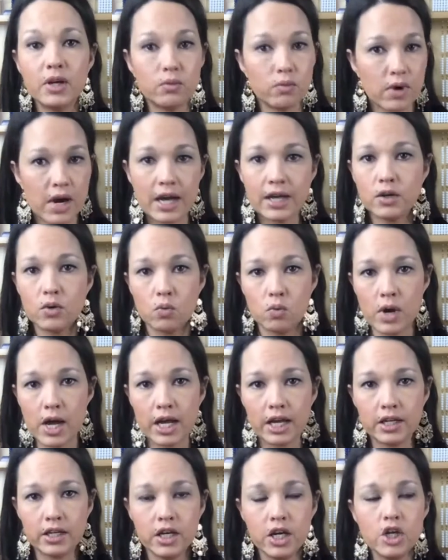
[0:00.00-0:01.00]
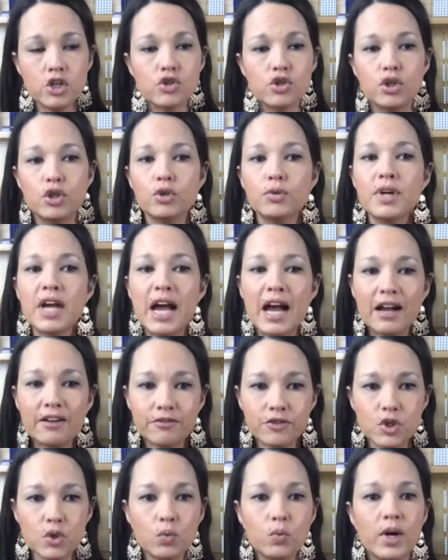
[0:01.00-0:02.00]
right away. So you don't have
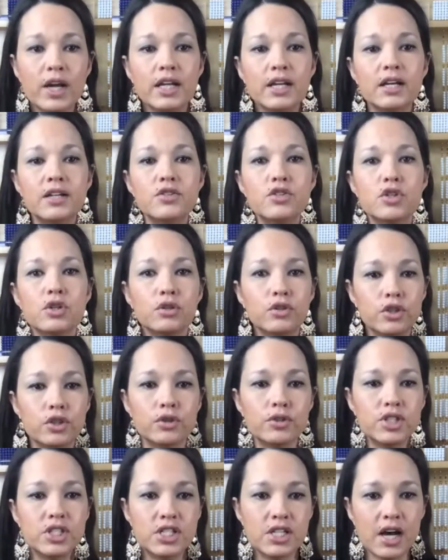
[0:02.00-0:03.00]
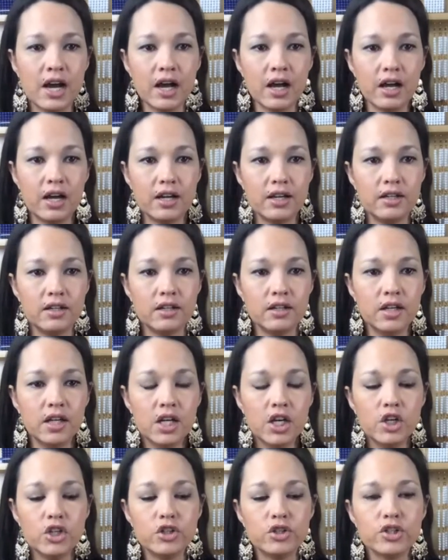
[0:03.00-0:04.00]
to wait until you're done.
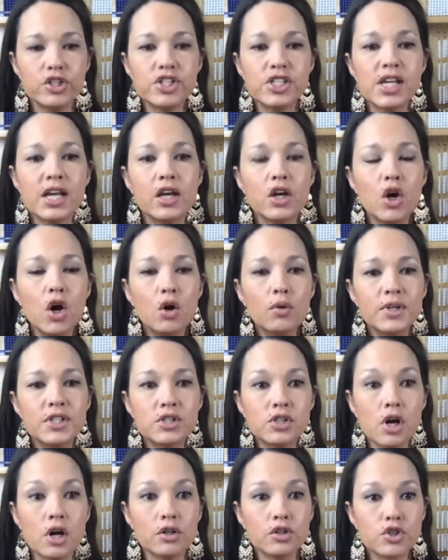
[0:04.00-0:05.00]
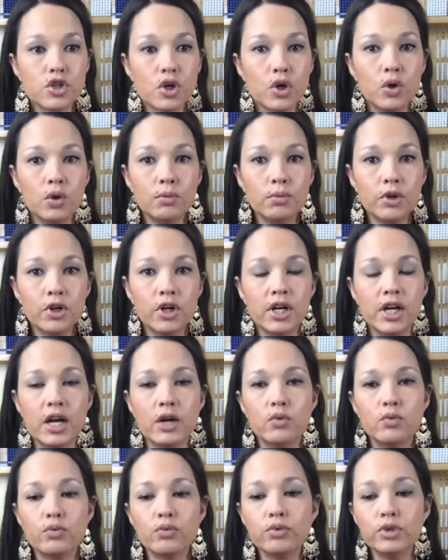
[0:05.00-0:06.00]
You're saying, oh, it's October and I
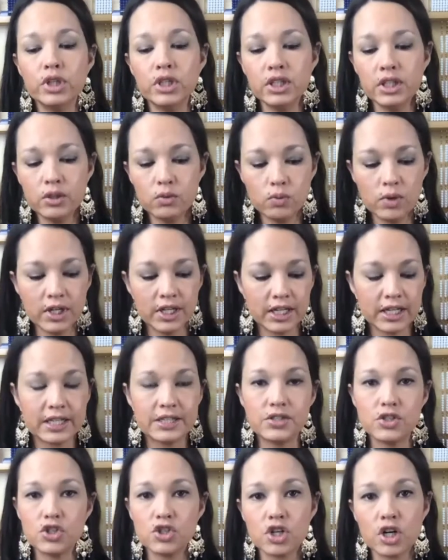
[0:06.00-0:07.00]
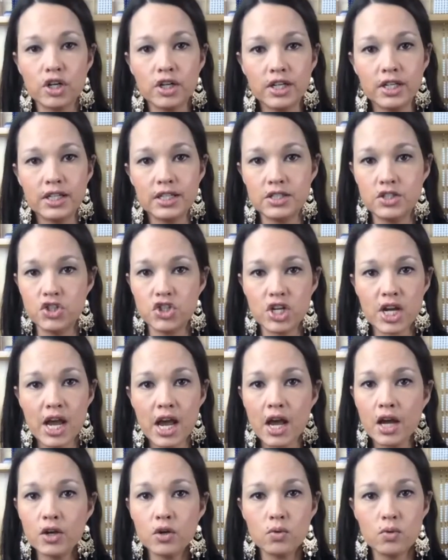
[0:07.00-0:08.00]
really want to get started in
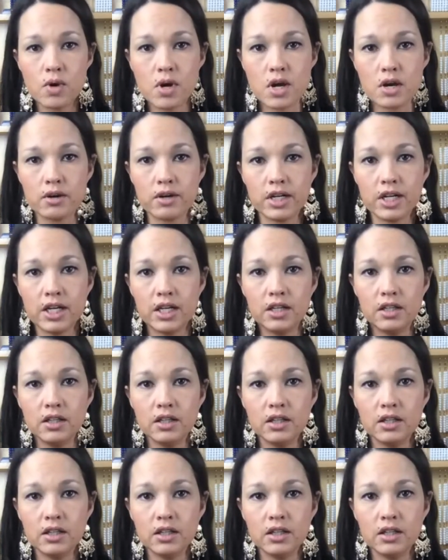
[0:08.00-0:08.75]
January